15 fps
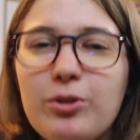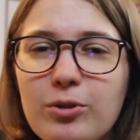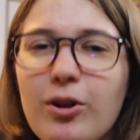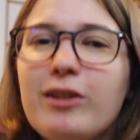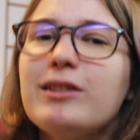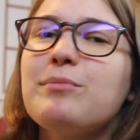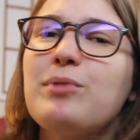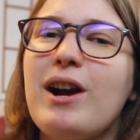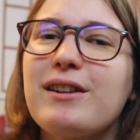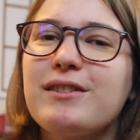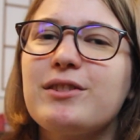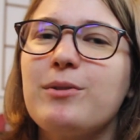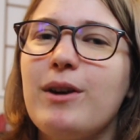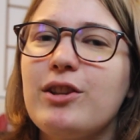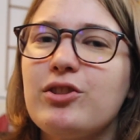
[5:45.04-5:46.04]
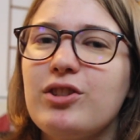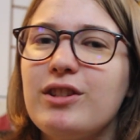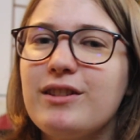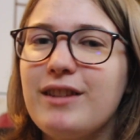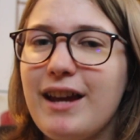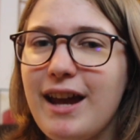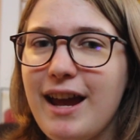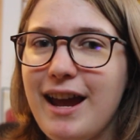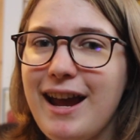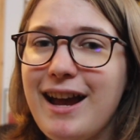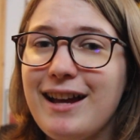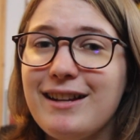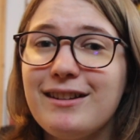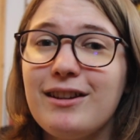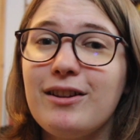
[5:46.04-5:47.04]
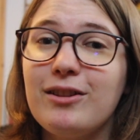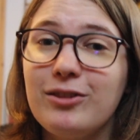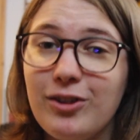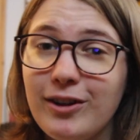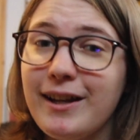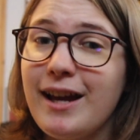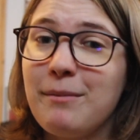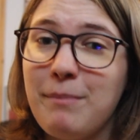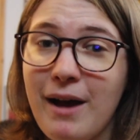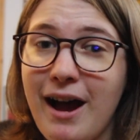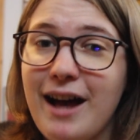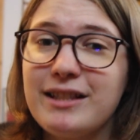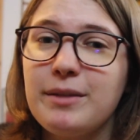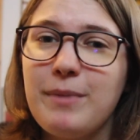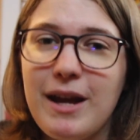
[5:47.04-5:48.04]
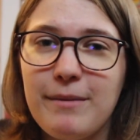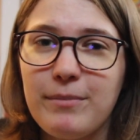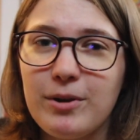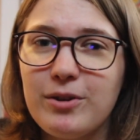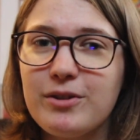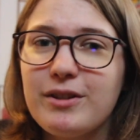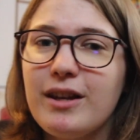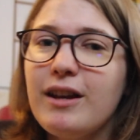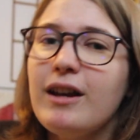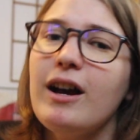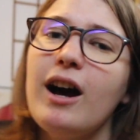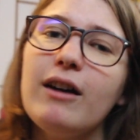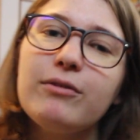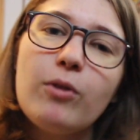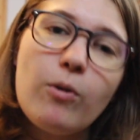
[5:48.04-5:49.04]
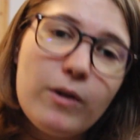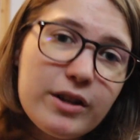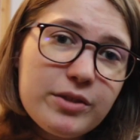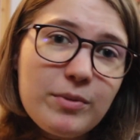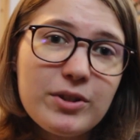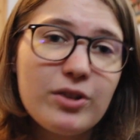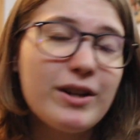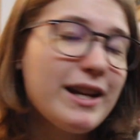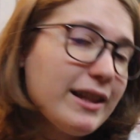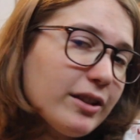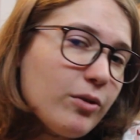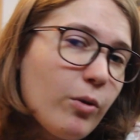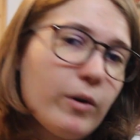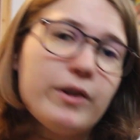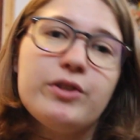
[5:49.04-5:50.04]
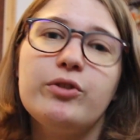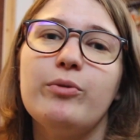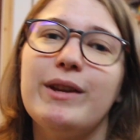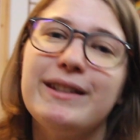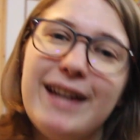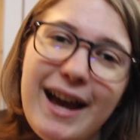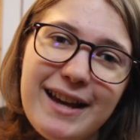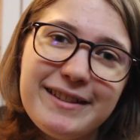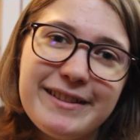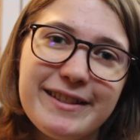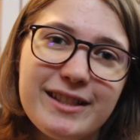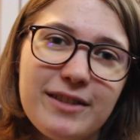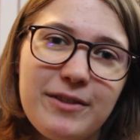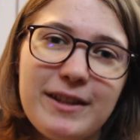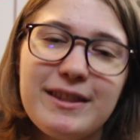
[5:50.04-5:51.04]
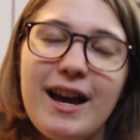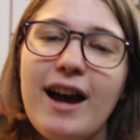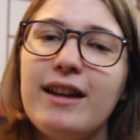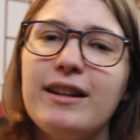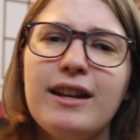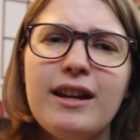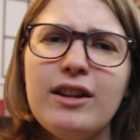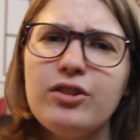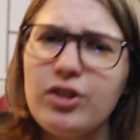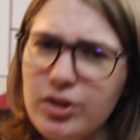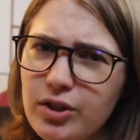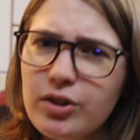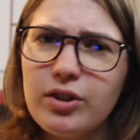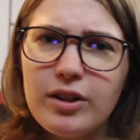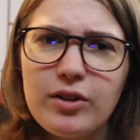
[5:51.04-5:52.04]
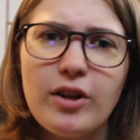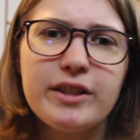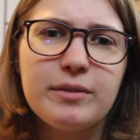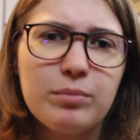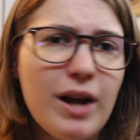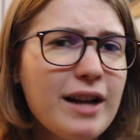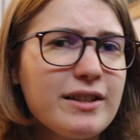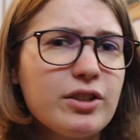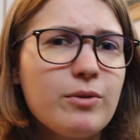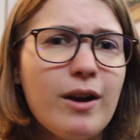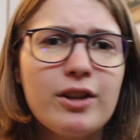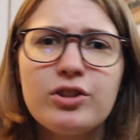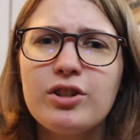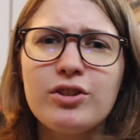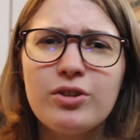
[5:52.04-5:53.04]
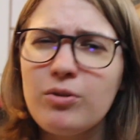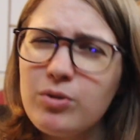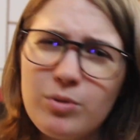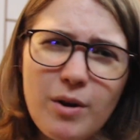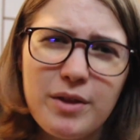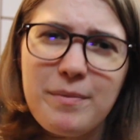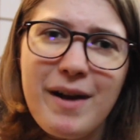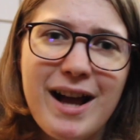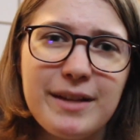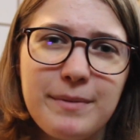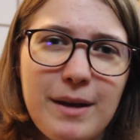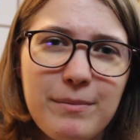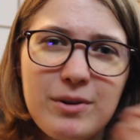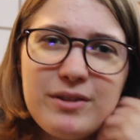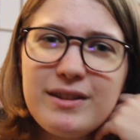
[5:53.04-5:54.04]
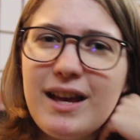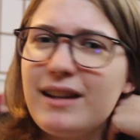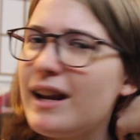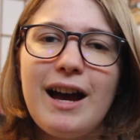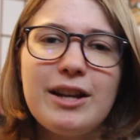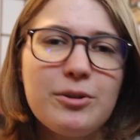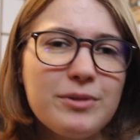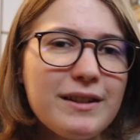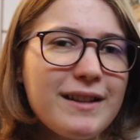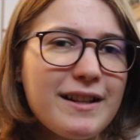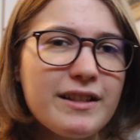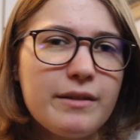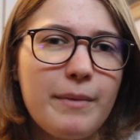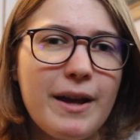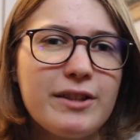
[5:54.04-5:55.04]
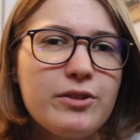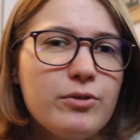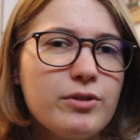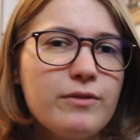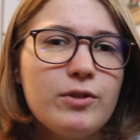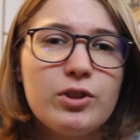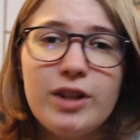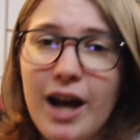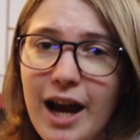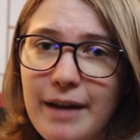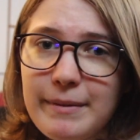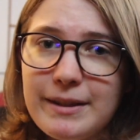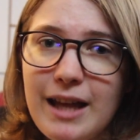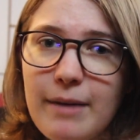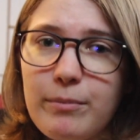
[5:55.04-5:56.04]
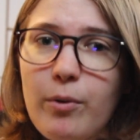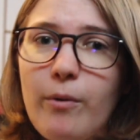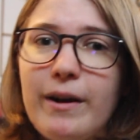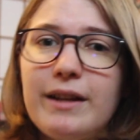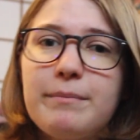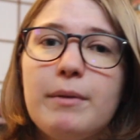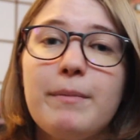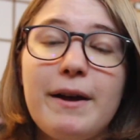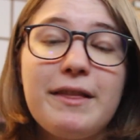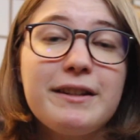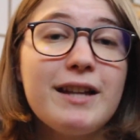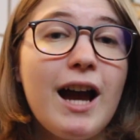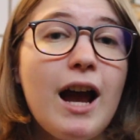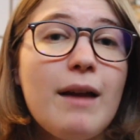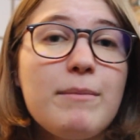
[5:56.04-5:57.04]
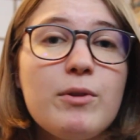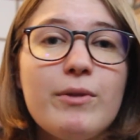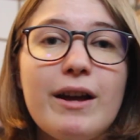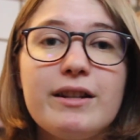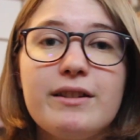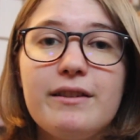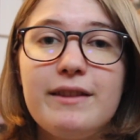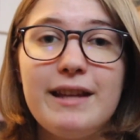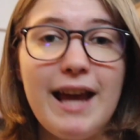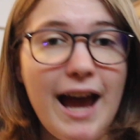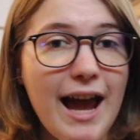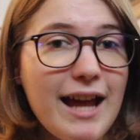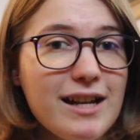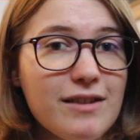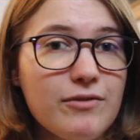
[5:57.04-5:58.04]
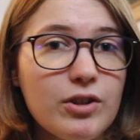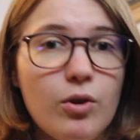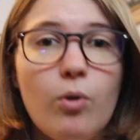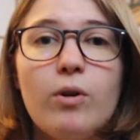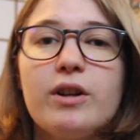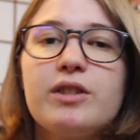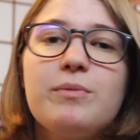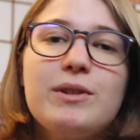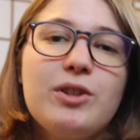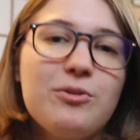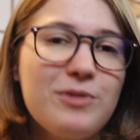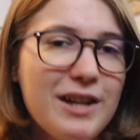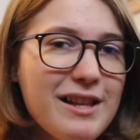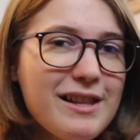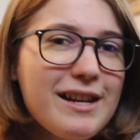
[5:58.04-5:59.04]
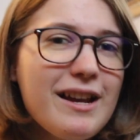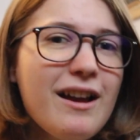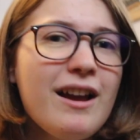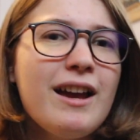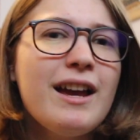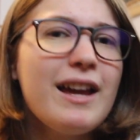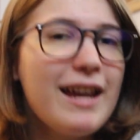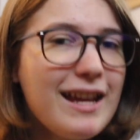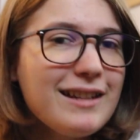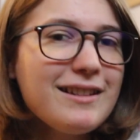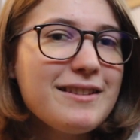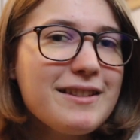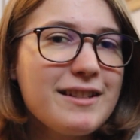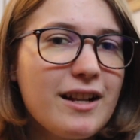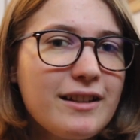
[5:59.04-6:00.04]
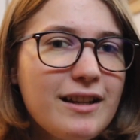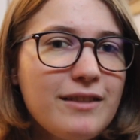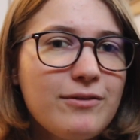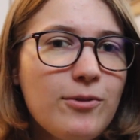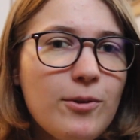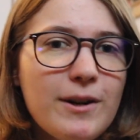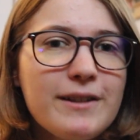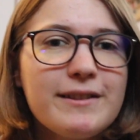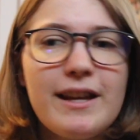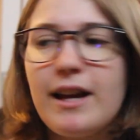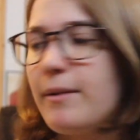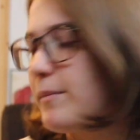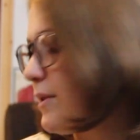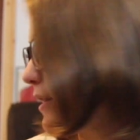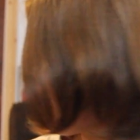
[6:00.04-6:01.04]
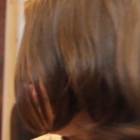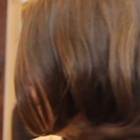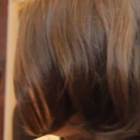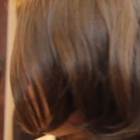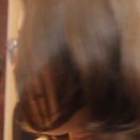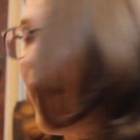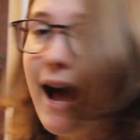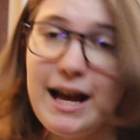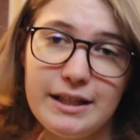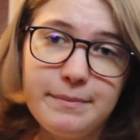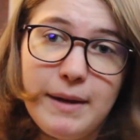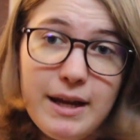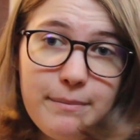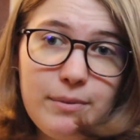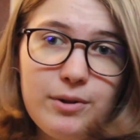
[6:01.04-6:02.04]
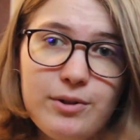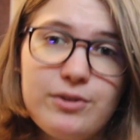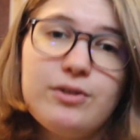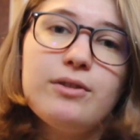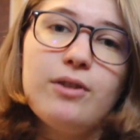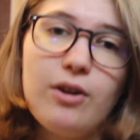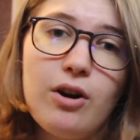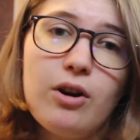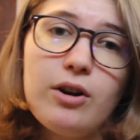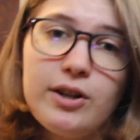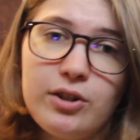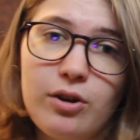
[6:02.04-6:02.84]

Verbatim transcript: Do lots of practice questions and look at past papers. Of course, when you're in the course doing tests and stuff like that, just look at lots of practice questions. Don't do all the past papers then. I don't think that's the best use of your time at that point, but by the time you get to the end of the course, when you're really into the studying for exams, past papers are